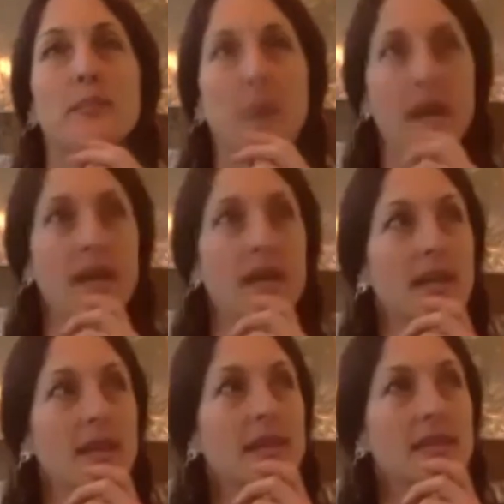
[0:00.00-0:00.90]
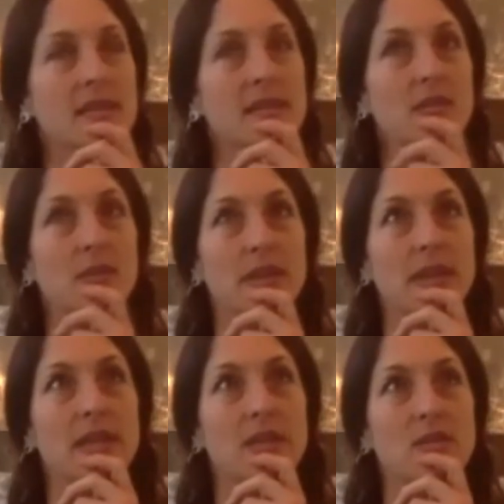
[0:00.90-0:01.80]
But this is a
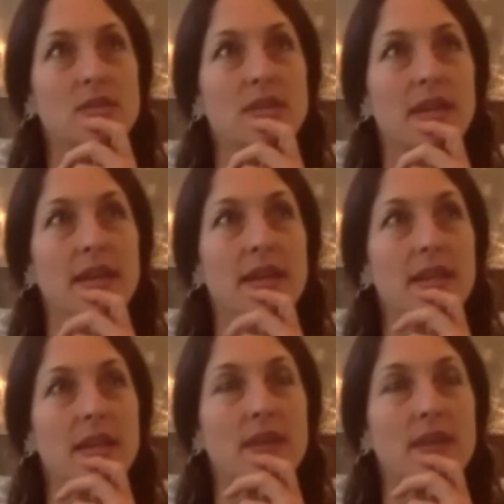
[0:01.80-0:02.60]
really interesting idea